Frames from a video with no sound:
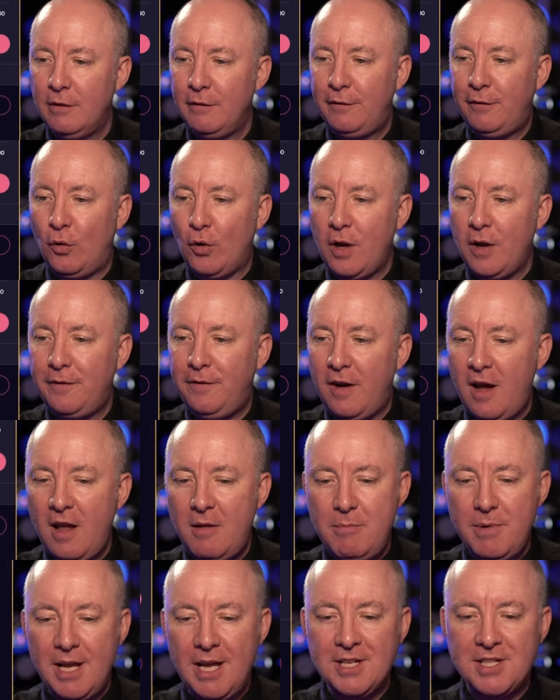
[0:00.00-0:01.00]

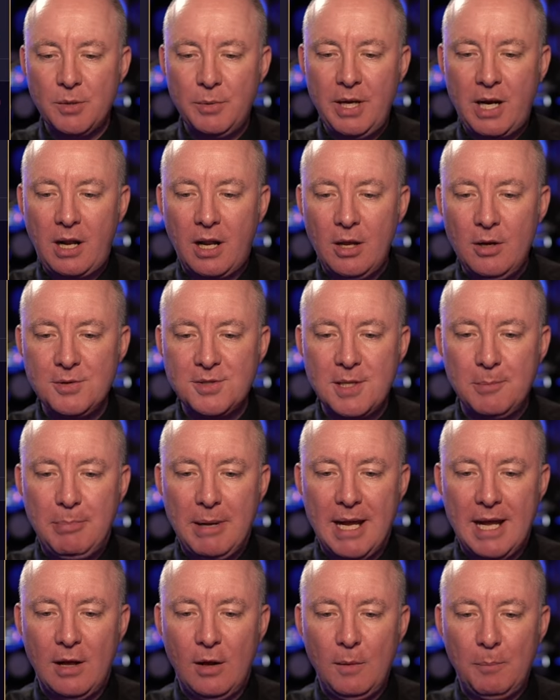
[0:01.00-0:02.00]
45 minutes till we close the
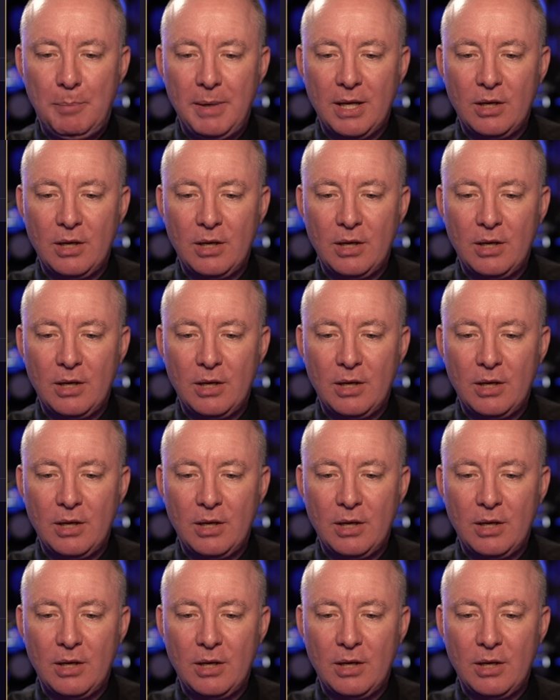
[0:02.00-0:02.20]
bell.